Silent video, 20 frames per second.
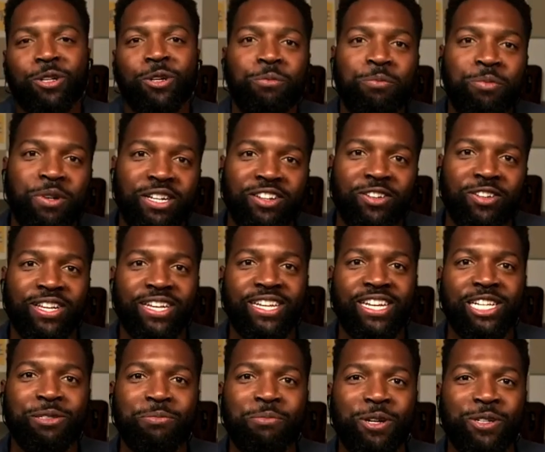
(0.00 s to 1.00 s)
put it on the
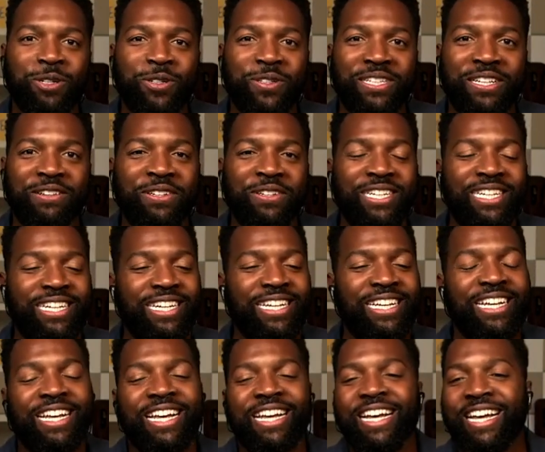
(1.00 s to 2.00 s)
kid's birth certificate.
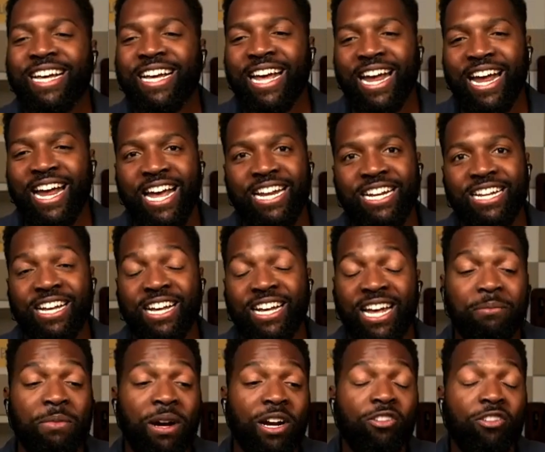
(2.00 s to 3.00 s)
And
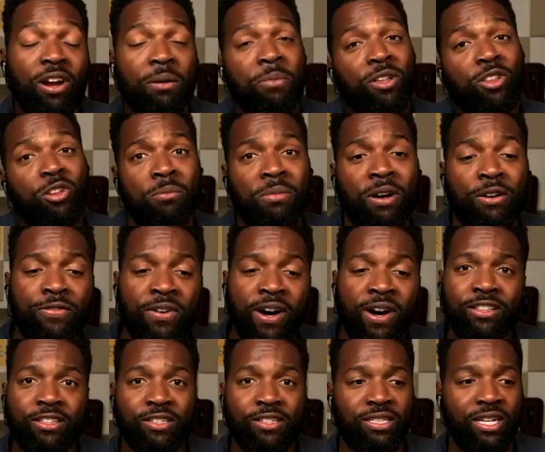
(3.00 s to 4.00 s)
my grandmother on my
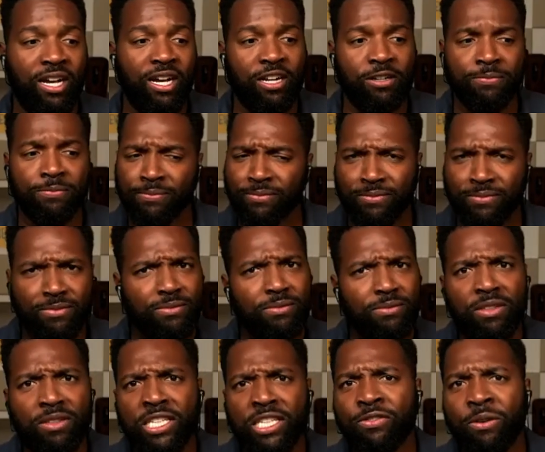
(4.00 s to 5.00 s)
father's side
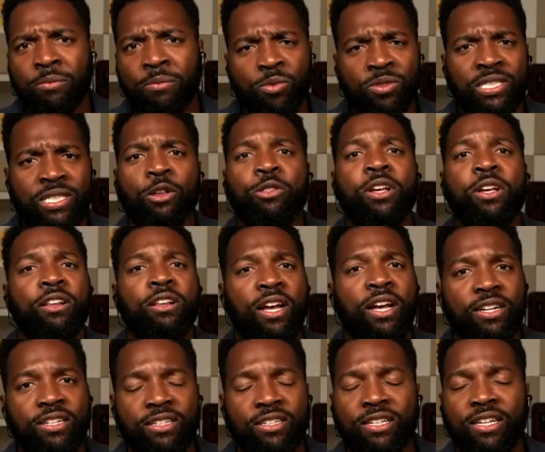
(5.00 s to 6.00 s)
is from South
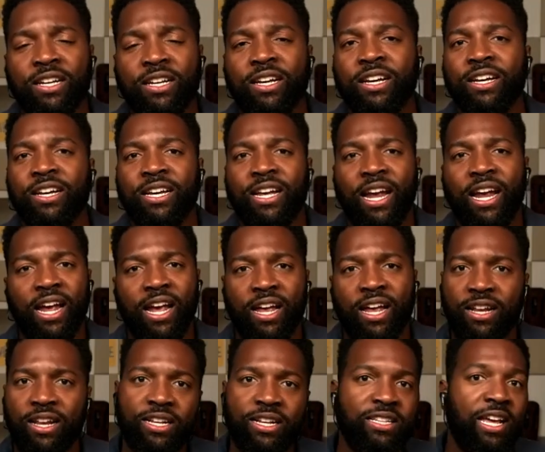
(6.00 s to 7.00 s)
Carolina
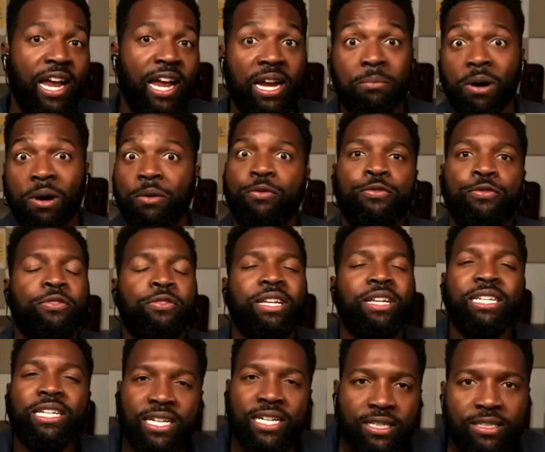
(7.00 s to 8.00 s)
and came up
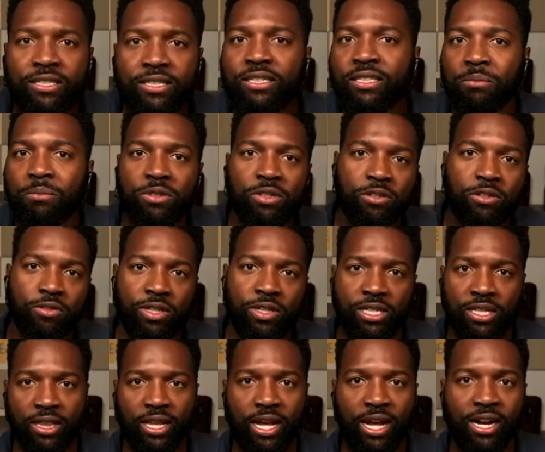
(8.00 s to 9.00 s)
fleeing to some degree, the
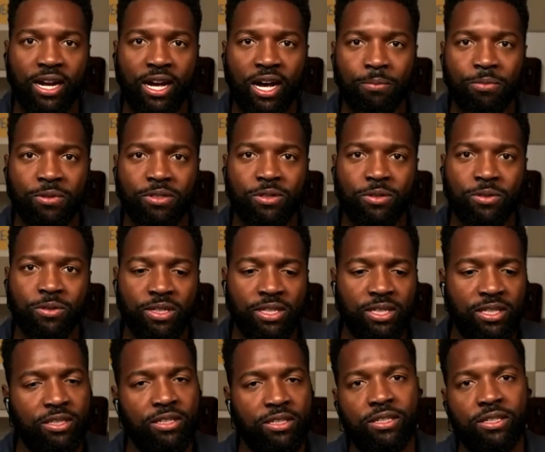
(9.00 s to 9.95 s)
lack of opportunity,